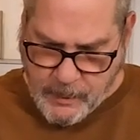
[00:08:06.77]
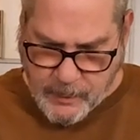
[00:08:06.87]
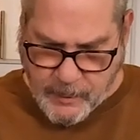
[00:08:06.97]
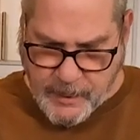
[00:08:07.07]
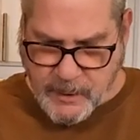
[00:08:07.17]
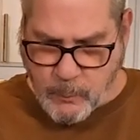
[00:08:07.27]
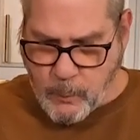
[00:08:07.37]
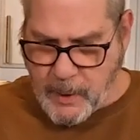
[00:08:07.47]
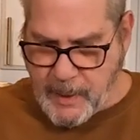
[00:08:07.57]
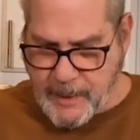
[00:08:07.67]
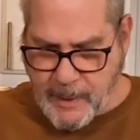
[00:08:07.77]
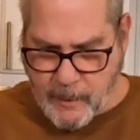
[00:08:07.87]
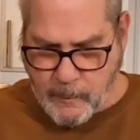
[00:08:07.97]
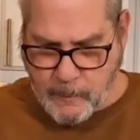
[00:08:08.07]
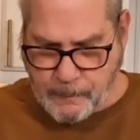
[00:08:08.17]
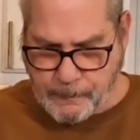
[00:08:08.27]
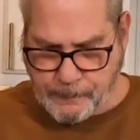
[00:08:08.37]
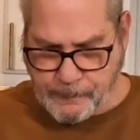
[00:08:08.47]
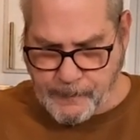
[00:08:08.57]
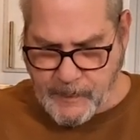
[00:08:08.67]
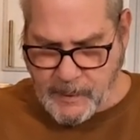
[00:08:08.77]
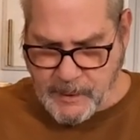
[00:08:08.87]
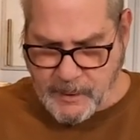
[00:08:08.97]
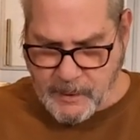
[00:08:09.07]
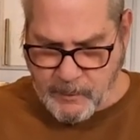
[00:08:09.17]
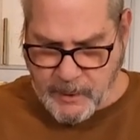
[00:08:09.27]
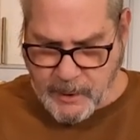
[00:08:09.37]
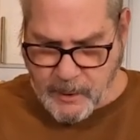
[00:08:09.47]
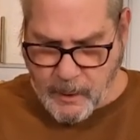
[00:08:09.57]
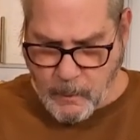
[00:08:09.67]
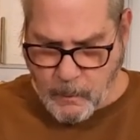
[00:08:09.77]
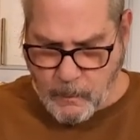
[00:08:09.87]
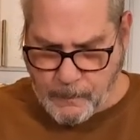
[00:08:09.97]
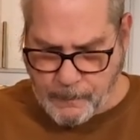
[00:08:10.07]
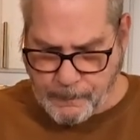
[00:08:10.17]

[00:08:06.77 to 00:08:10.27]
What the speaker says: turn this way down to just really low,